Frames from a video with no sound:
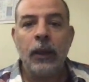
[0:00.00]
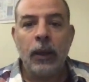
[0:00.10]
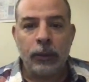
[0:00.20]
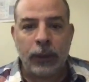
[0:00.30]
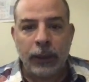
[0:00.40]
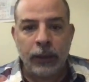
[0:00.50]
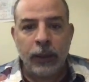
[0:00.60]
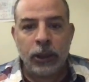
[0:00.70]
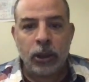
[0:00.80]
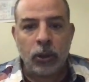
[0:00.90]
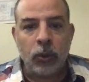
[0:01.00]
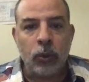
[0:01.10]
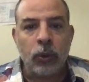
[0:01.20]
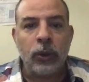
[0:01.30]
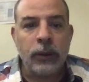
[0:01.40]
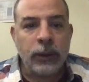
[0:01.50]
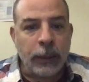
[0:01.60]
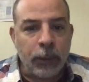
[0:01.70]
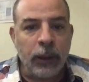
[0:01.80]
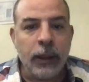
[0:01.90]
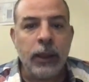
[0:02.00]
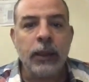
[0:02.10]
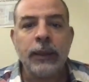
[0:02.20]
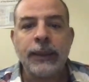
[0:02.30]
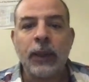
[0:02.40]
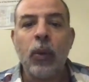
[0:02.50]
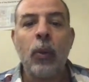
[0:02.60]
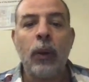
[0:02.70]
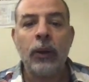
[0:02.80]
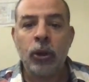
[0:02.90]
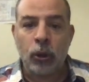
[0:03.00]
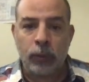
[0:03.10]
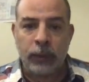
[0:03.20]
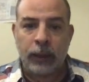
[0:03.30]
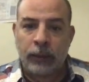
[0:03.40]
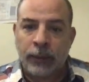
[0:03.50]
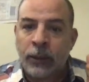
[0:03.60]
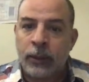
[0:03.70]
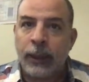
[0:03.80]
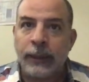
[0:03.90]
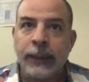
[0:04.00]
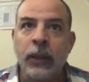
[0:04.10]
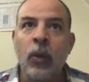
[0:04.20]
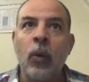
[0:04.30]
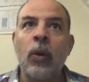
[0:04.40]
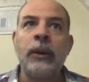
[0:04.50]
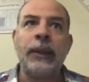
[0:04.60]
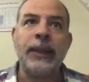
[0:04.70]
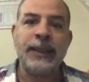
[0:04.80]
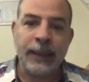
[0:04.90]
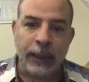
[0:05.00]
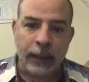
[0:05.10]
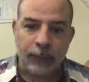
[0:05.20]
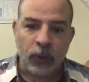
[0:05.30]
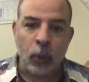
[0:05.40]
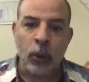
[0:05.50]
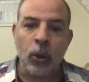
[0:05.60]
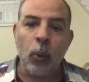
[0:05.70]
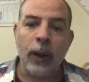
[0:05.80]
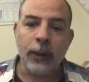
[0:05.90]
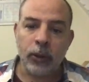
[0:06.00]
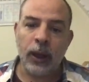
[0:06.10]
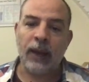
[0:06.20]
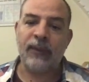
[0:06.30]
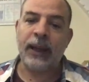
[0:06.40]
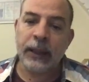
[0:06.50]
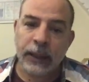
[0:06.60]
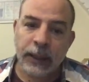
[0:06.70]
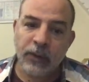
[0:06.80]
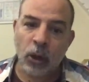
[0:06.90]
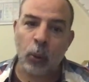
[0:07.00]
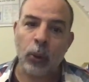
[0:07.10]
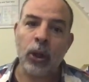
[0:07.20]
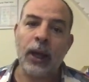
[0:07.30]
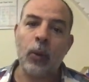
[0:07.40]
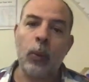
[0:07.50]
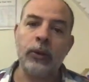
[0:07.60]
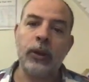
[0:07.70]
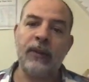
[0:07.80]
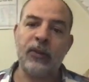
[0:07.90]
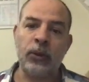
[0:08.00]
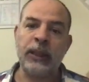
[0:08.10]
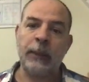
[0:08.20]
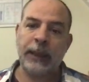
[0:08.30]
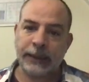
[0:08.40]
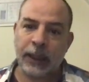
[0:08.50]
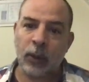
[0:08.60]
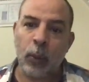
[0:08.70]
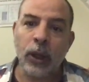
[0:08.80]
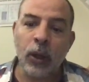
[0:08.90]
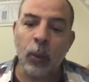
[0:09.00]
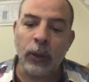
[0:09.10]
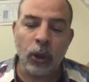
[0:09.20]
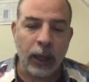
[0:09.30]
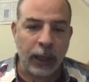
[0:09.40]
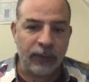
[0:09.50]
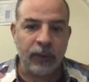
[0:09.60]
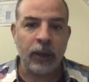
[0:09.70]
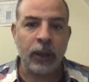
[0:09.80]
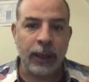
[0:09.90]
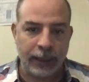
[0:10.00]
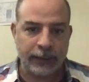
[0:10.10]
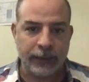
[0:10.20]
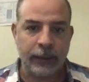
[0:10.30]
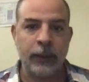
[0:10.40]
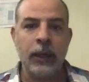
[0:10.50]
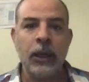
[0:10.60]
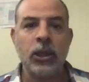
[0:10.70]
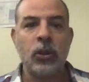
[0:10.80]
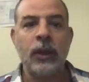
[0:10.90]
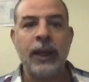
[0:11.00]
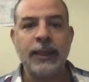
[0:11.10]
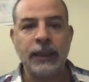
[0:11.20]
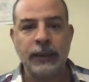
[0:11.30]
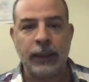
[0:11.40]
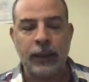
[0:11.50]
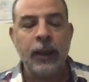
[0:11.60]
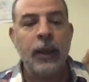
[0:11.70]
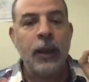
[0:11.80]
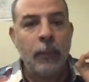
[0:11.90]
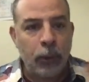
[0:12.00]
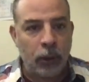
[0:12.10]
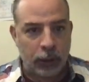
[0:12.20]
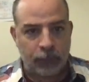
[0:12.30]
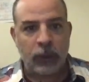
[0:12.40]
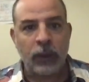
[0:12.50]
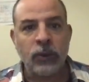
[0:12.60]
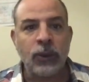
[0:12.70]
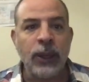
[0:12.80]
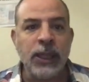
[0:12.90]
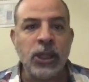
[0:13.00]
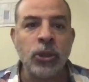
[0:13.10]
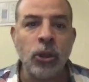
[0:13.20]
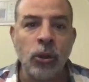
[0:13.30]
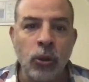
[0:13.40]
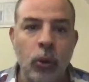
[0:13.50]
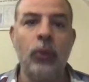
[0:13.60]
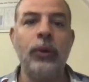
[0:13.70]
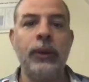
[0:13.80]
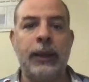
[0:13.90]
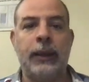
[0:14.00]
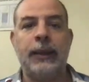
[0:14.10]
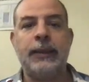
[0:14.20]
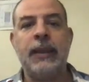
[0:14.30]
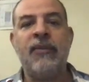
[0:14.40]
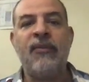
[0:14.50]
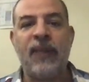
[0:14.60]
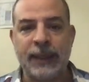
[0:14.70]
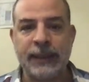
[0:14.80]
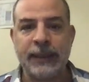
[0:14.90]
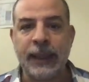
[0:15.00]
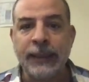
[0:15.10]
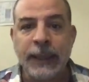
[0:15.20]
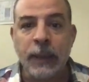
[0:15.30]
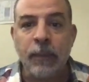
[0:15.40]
Alright, so the problem here is that we want to obtain nanocalcite that is clean. We don't want to have additives, or we don't want to have contaminants. We only want to have calcite. So essentially, problem, there is no good and let's say fast and cheap